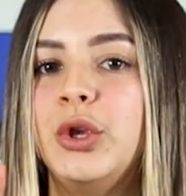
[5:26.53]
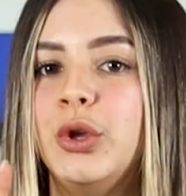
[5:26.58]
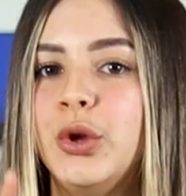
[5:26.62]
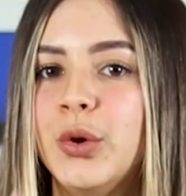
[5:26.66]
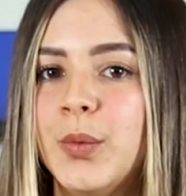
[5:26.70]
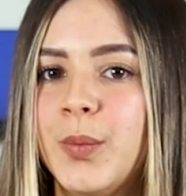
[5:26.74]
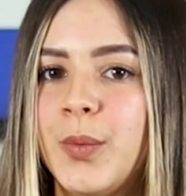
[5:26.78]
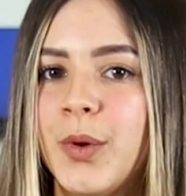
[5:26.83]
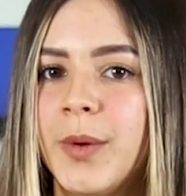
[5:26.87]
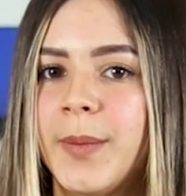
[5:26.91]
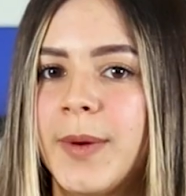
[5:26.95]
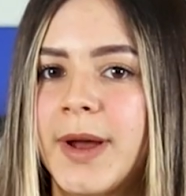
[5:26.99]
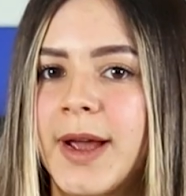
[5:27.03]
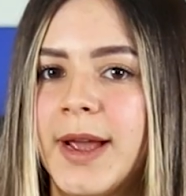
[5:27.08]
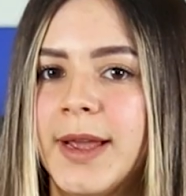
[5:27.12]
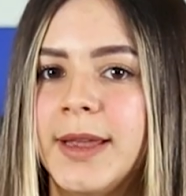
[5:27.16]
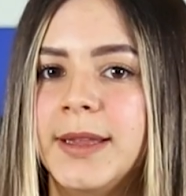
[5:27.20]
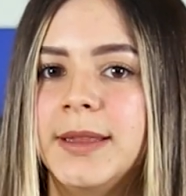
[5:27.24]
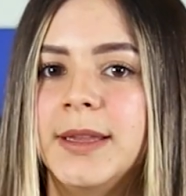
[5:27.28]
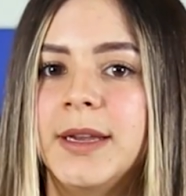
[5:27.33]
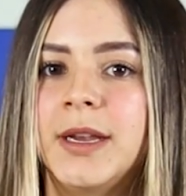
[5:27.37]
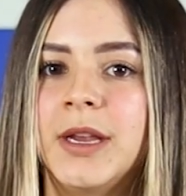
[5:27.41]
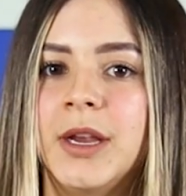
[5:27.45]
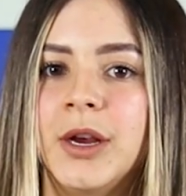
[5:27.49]
you
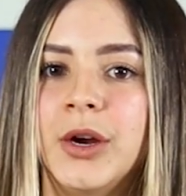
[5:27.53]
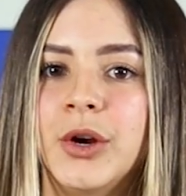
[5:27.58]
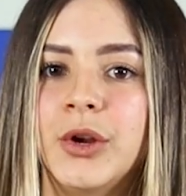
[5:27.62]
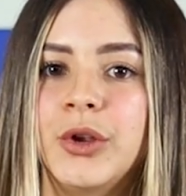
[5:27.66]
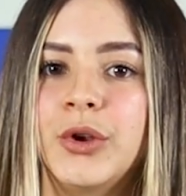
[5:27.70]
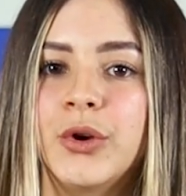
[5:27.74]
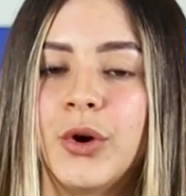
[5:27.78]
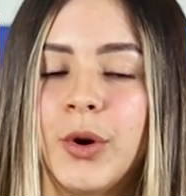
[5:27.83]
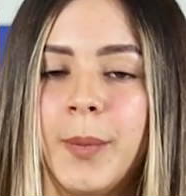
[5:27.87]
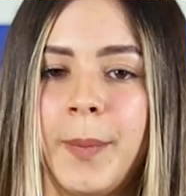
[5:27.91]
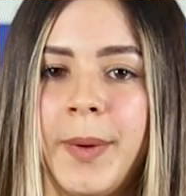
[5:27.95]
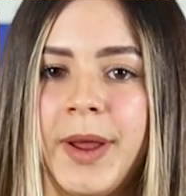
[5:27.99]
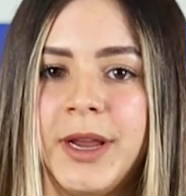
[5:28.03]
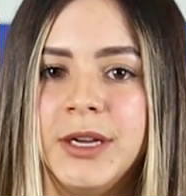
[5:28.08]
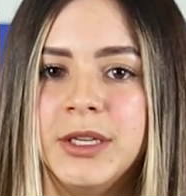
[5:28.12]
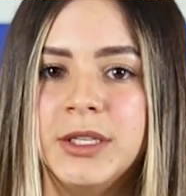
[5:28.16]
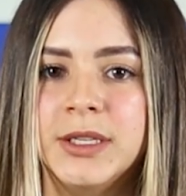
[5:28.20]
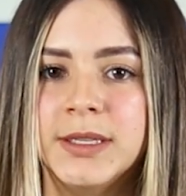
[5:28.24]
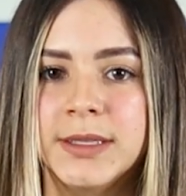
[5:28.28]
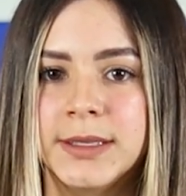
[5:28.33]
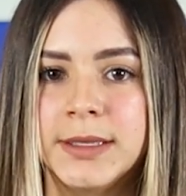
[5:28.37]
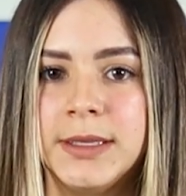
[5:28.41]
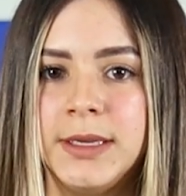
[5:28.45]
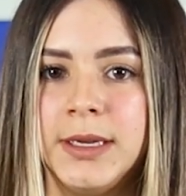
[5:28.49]
provide the care your
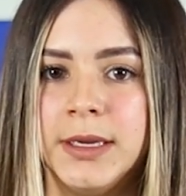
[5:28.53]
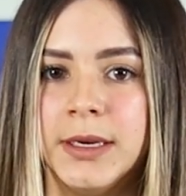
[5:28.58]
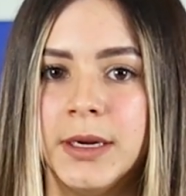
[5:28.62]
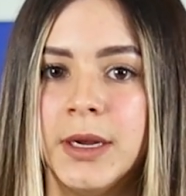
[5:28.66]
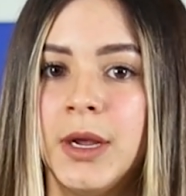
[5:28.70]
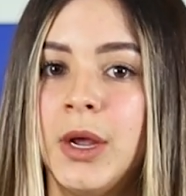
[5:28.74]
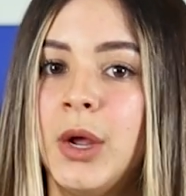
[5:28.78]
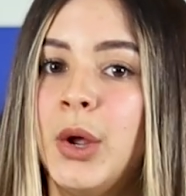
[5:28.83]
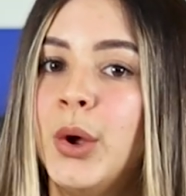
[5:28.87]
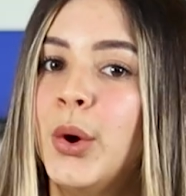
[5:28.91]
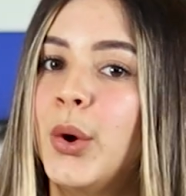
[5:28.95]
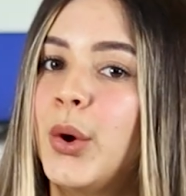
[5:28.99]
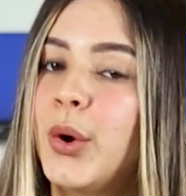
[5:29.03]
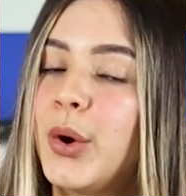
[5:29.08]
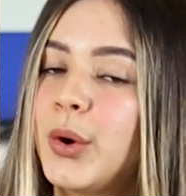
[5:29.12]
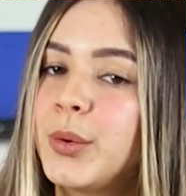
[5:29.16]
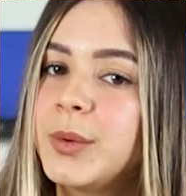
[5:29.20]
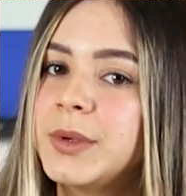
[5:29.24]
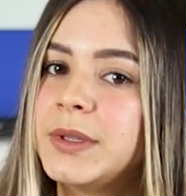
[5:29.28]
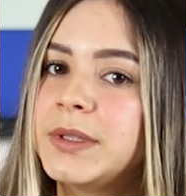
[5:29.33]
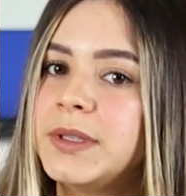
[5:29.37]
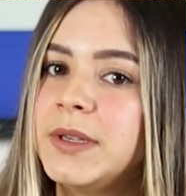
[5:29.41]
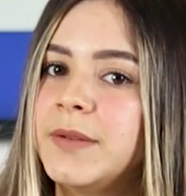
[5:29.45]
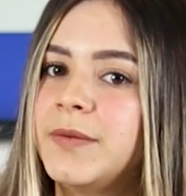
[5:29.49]
patients need or
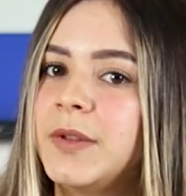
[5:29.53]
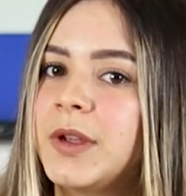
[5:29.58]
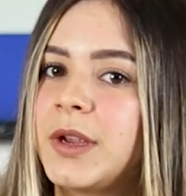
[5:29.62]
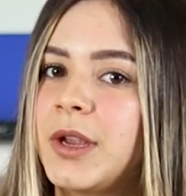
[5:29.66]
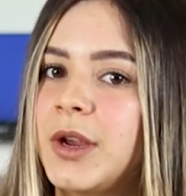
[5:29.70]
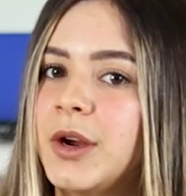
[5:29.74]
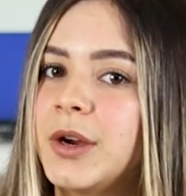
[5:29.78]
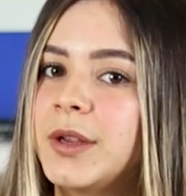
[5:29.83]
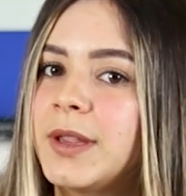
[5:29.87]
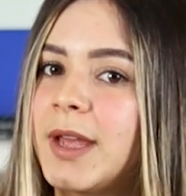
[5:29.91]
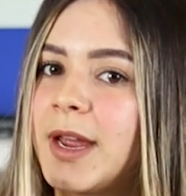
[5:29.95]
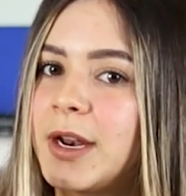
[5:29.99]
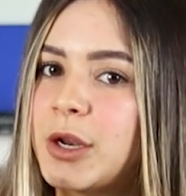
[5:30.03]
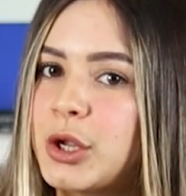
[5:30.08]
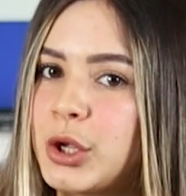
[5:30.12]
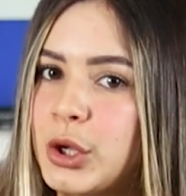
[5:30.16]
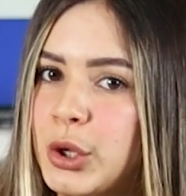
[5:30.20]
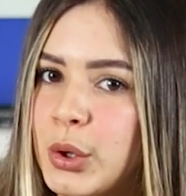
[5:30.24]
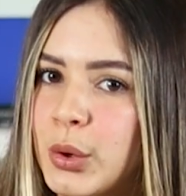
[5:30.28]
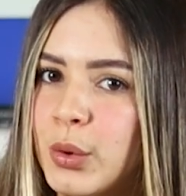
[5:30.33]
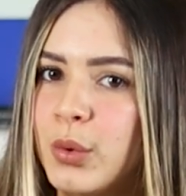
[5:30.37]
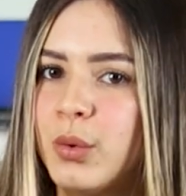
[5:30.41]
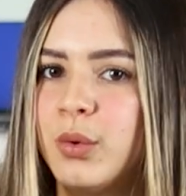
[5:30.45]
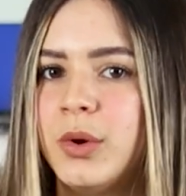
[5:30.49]
receive the care that you